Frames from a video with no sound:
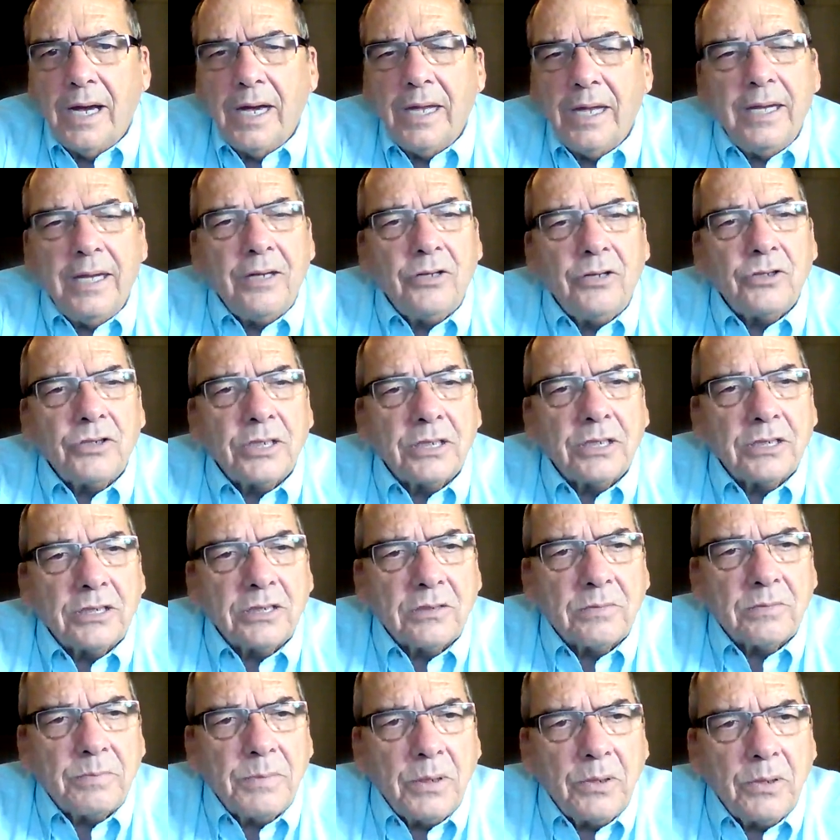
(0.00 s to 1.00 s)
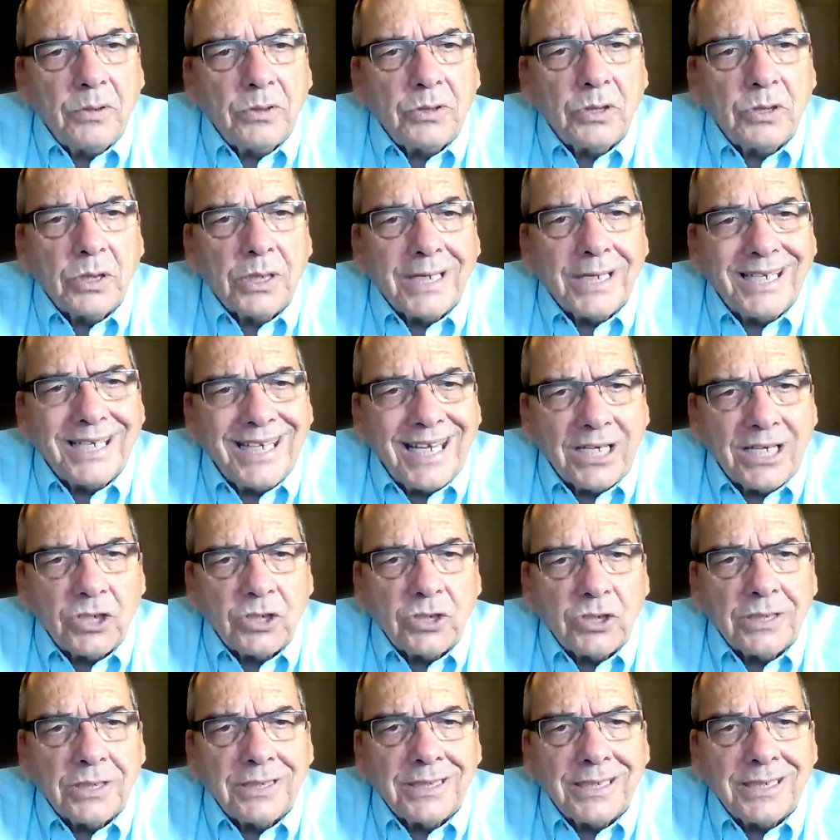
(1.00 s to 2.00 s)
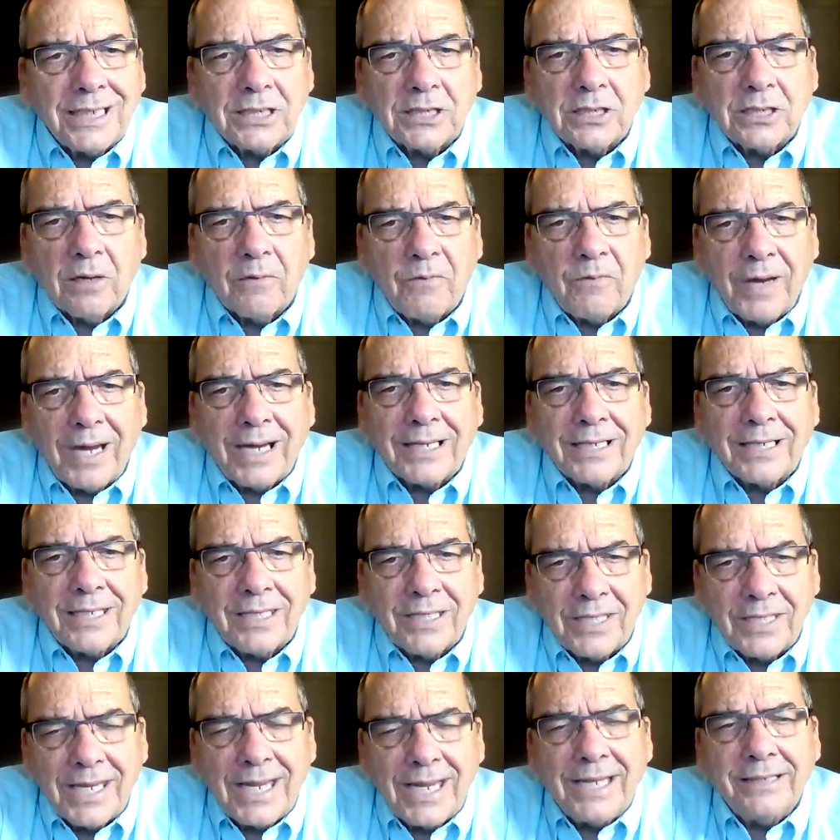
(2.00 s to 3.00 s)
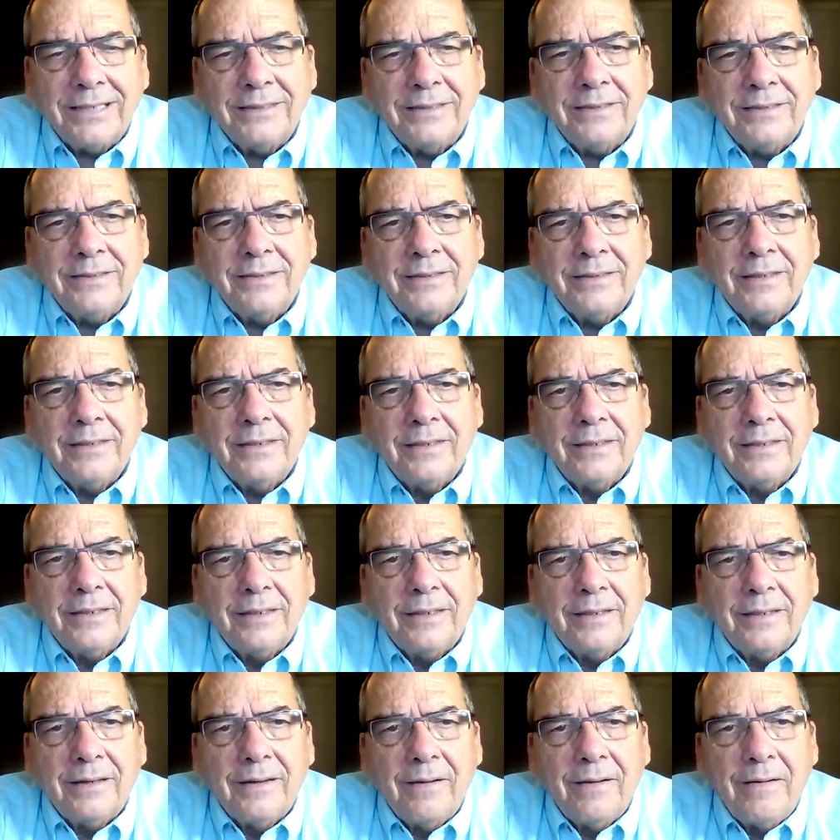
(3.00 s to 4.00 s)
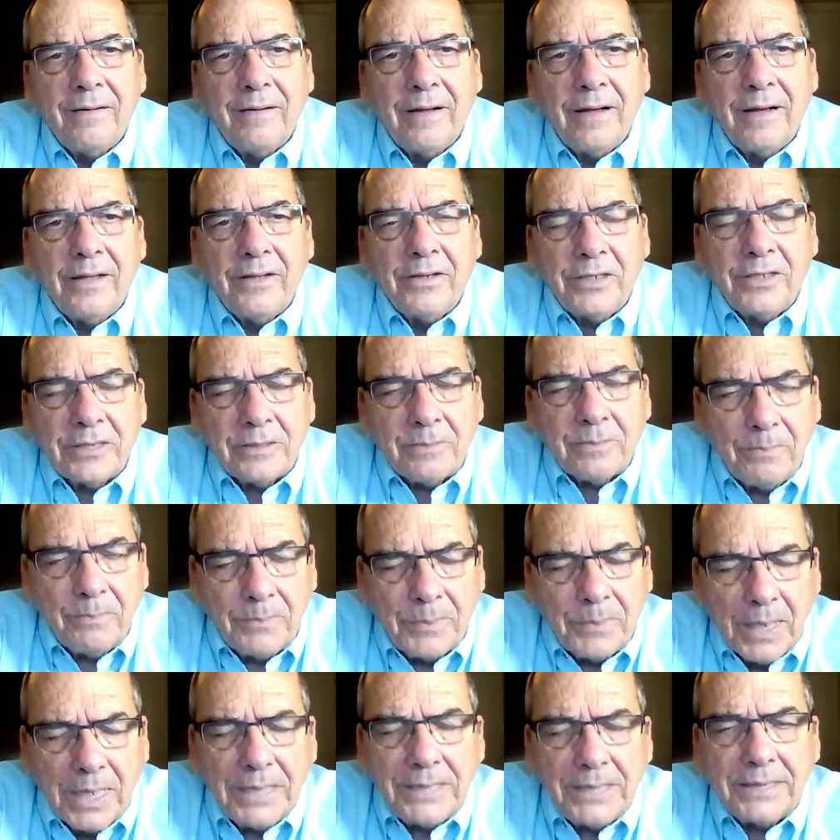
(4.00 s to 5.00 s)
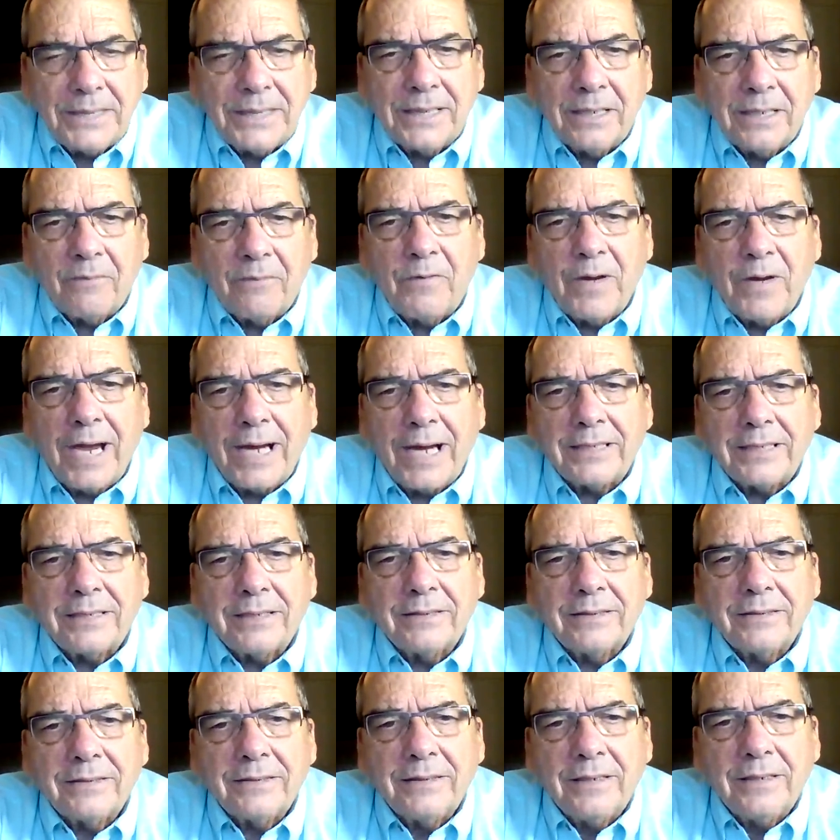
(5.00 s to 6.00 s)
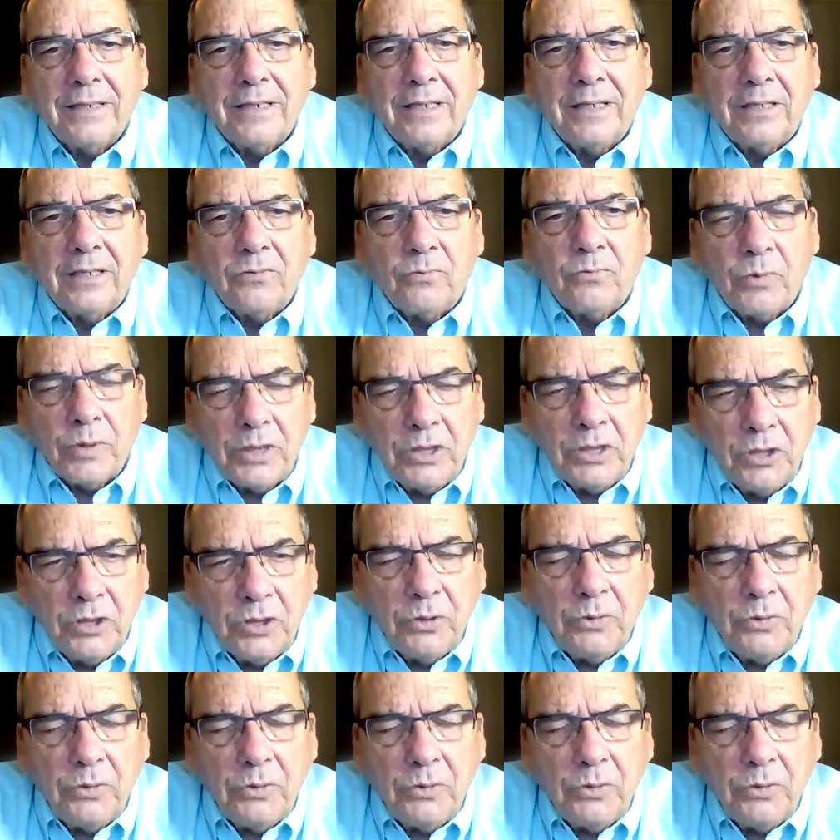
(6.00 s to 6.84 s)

And it is a spiritual connection takes effect then. This bonding effect between